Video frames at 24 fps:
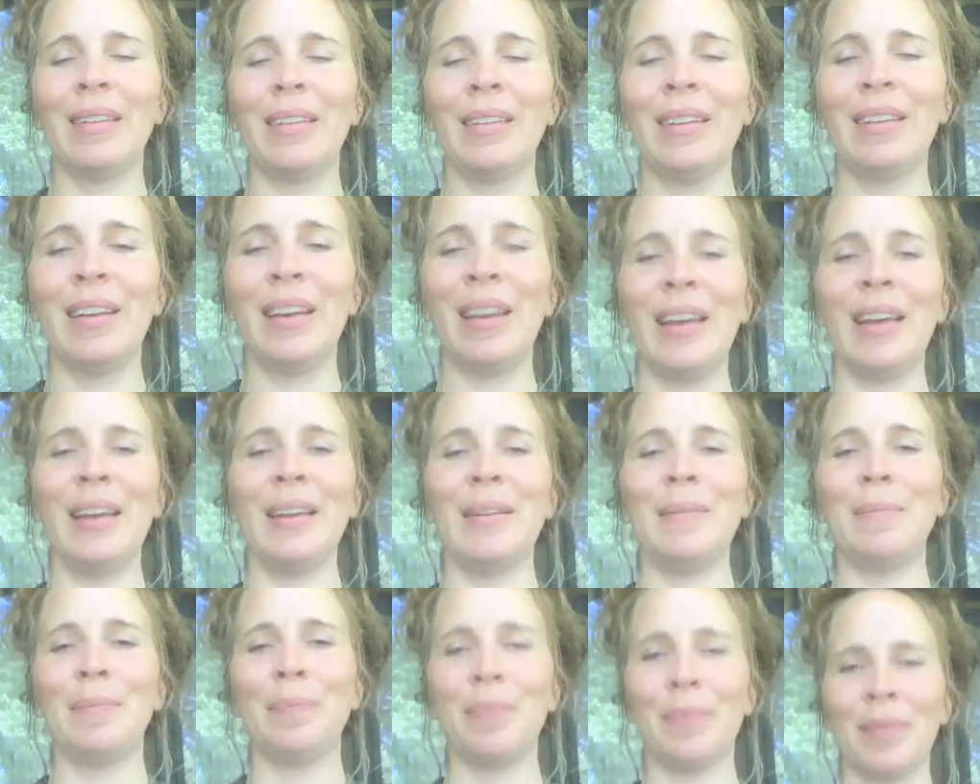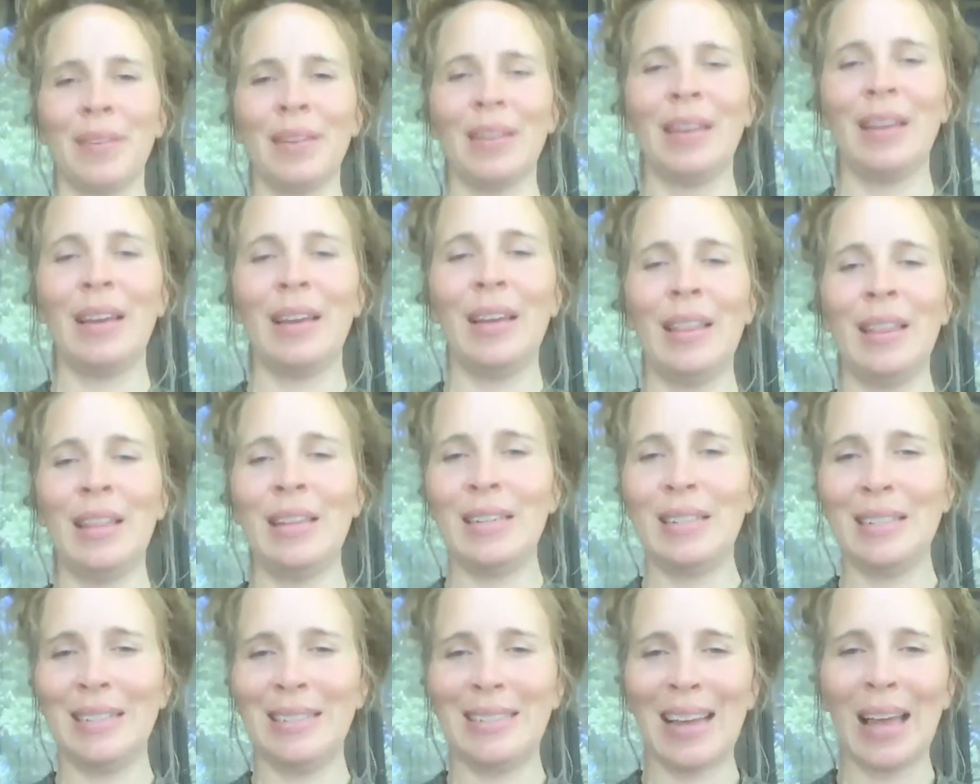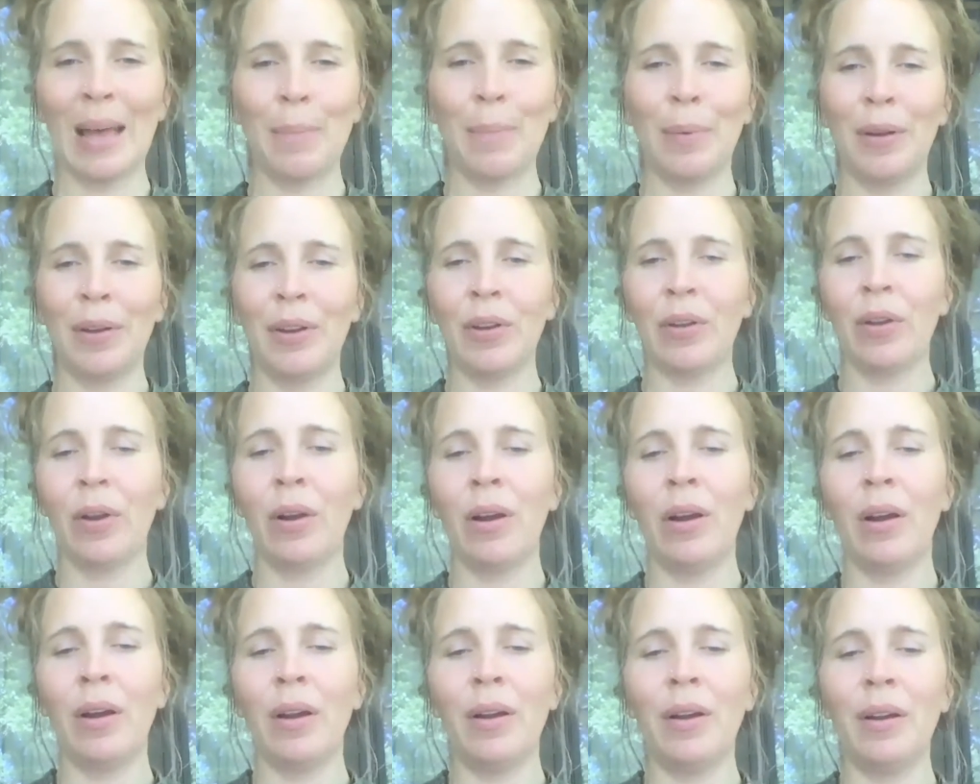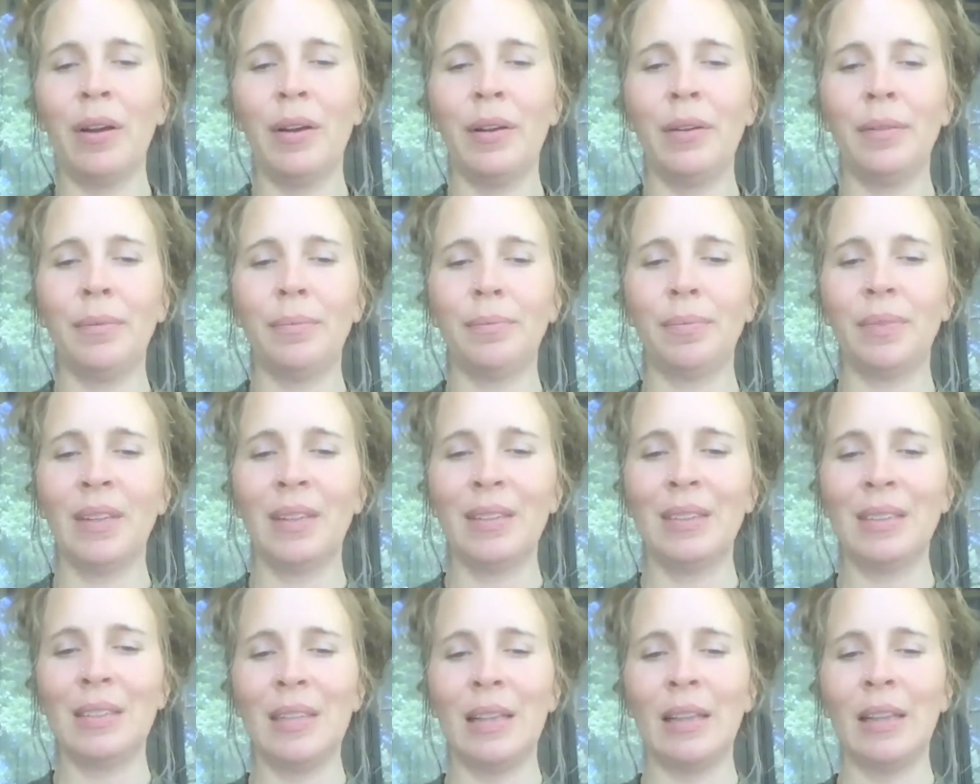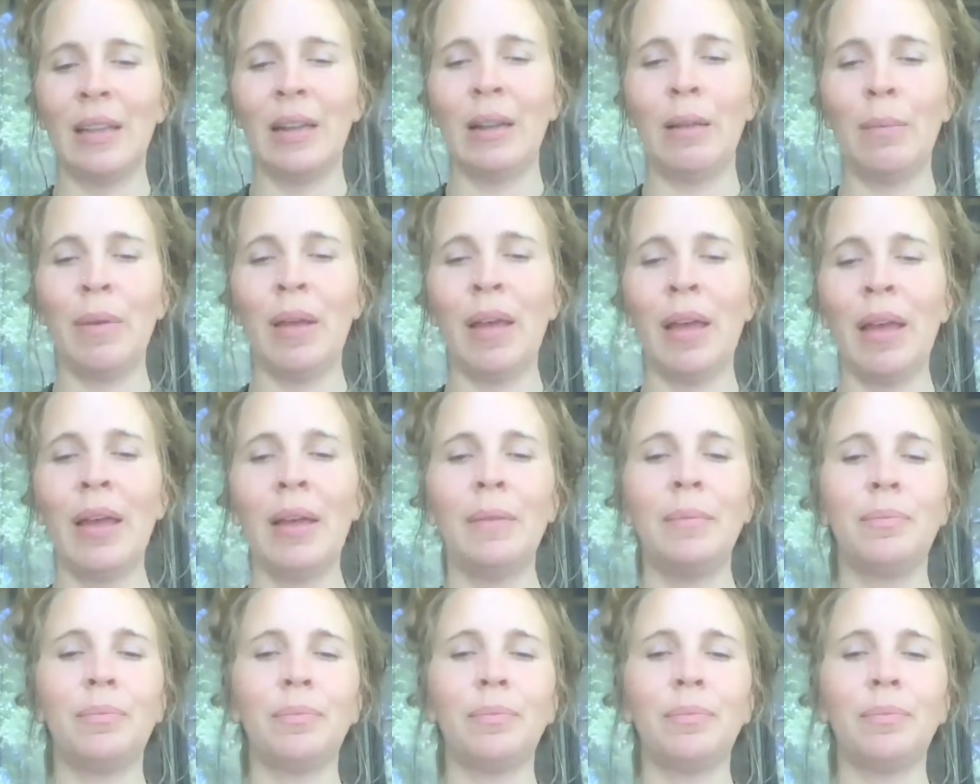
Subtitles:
Good. And then just tap on your heart just a little bit.